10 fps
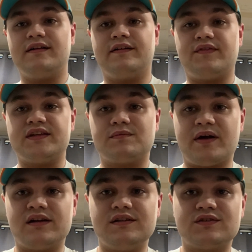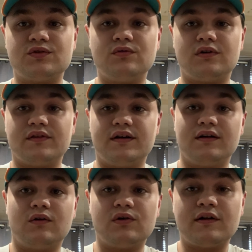and that's Penei Sewell, the
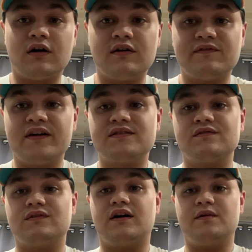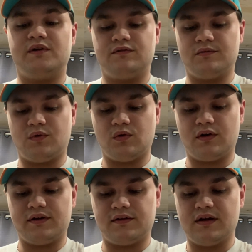offensive lineman from
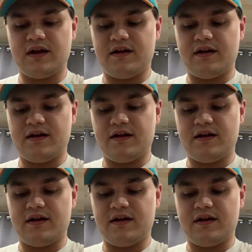Oregon.